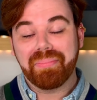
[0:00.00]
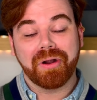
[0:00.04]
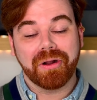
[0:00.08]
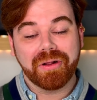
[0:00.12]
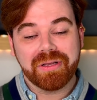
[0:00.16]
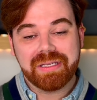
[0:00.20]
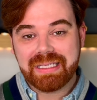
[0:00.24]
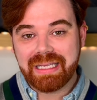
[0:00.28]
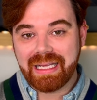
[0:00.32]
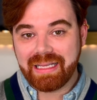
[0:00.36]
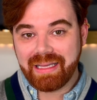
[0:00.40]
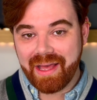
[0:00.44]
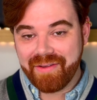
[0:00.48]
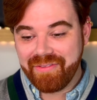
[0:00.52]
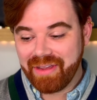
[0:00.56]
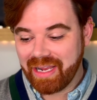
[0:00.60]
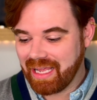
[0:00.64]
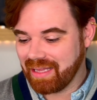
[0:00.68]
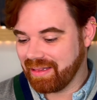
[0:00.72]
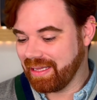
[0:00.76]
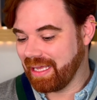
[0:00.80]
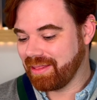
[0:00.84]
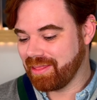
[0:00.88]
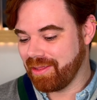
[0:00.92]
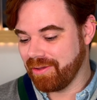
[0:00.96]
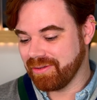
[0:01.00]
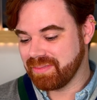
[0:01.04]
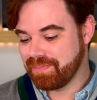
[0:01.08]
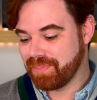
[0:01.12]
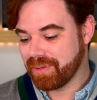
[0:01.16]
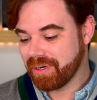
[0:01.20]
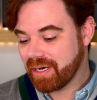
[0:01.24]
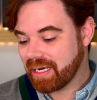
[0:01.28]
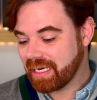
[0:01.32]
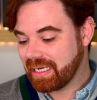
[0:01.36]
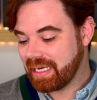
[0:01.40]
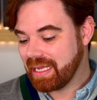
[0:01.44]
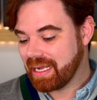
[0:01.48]
Personally loving it in like those
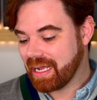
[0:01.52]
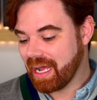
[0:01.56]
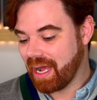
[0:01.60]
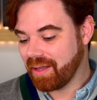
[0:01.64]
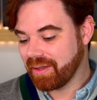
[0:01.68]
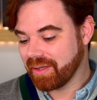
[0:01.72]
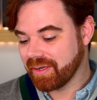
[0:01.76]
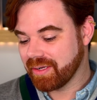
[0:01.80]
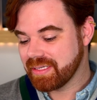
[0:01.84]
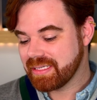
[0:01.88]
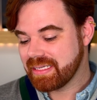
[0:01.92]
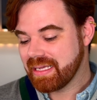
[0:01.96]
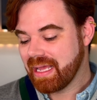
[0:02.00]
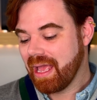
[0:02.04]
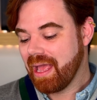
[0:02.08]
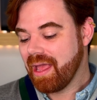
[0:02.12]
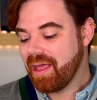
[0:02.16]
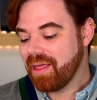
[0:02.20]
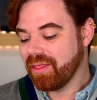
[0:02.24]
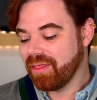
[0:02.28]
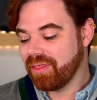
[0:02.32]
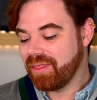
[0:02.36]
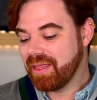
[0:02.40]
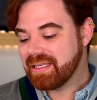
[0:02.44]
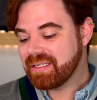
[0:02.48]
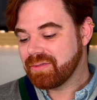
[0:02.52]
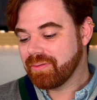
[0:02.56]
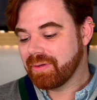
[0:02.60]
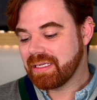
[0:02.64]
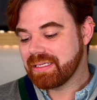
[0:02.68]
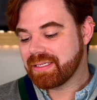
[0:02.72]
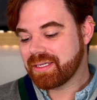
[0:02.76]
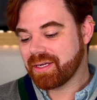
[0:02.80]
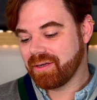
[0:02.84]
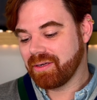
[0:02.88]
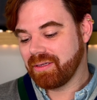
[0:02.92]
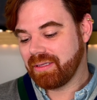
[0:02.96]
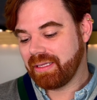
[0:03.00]
burgundy colors. This one is
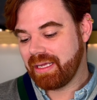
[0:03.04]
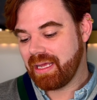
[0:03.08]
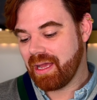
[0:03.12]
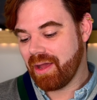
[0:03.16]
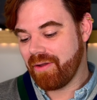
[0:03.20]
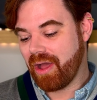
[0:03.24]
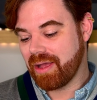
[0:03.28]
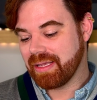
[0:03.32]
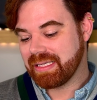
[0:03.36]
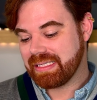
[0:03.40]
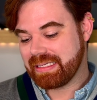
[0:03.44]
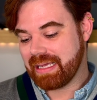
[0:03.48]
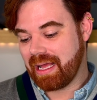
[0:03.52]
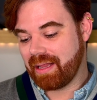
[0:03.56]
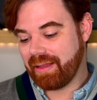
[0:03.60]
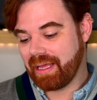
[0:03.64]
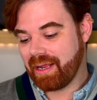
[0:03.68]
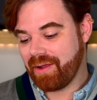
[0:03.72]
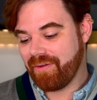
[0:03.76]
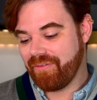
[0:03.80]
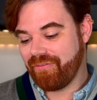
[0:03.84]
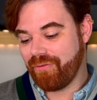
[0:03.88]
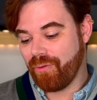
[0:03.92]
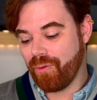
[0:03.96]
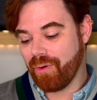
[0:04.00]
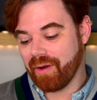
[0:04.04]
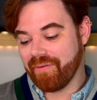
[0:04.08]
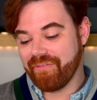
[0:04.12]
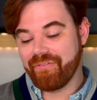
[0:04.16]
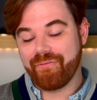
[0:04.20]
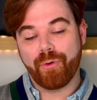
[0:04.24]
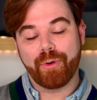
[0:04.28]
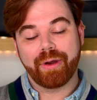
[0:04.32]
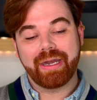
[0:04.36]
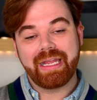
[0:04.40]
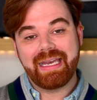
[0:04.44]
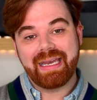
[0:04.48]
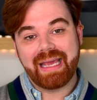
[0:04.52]
currently selling for
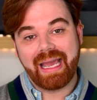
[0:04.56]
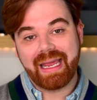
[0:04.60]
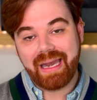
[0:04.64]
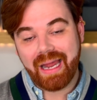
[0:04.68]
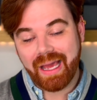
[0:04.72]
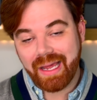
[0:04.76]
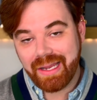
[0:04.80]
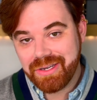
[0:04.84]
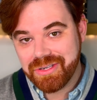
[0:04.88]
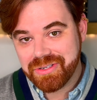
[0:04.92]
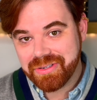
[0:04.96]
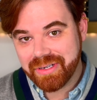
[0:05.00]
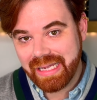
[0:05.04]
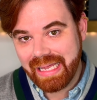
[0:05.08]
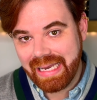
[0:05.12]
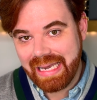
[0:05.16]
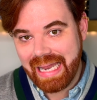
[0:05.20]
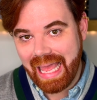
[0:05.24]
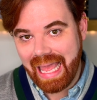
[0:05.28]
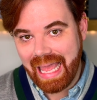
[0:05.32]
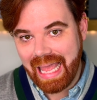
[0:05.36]
forty-nine hundred dollars